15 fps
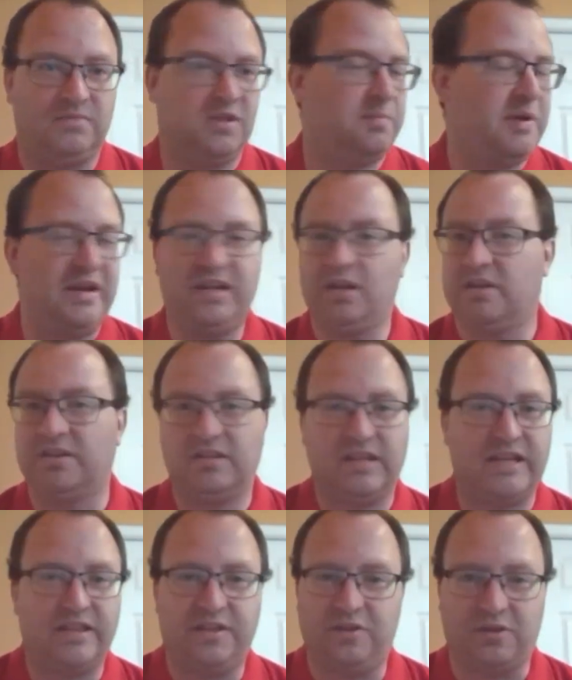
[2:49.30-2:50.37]
Depending on the
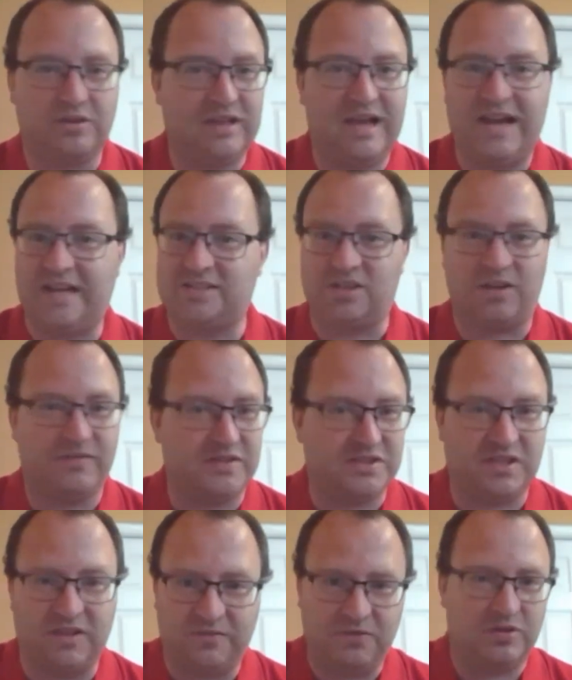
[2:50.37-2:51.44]
length of your class,
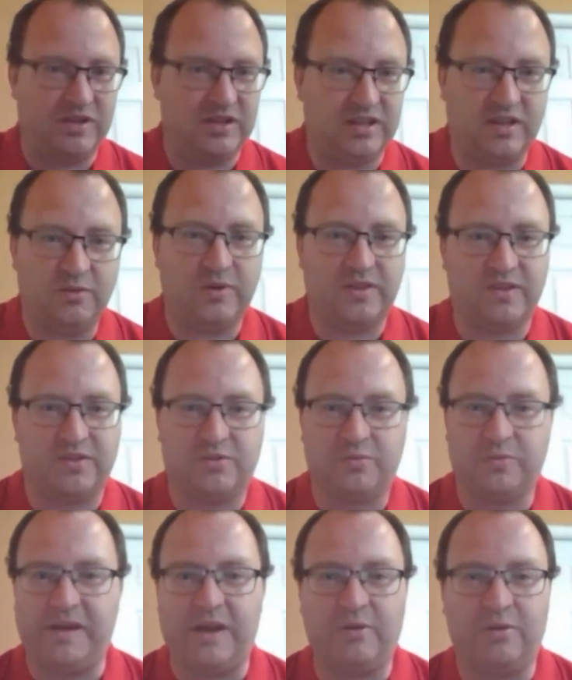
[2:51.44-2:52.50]
obviously, if you're dealing with a
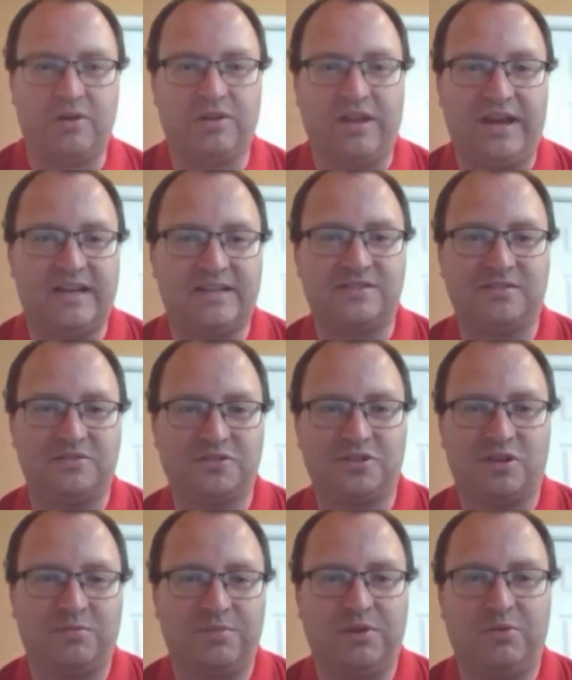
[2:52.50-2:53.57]
3-hour class, there's
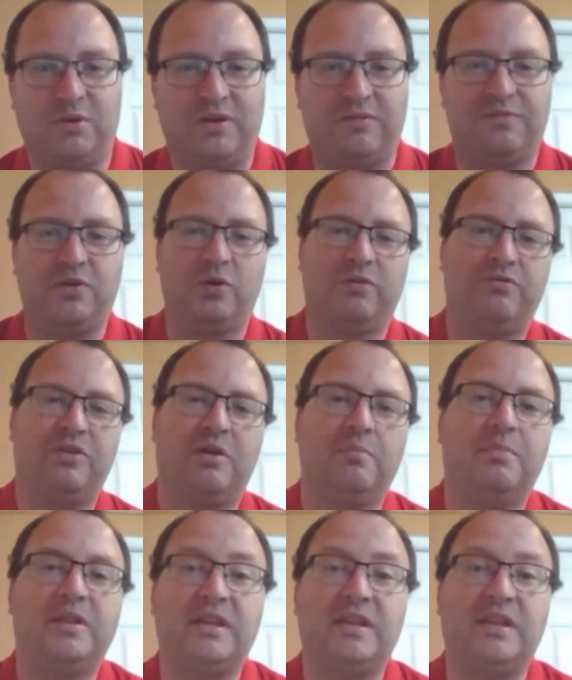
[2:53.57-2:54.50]
going to be quite a few of them.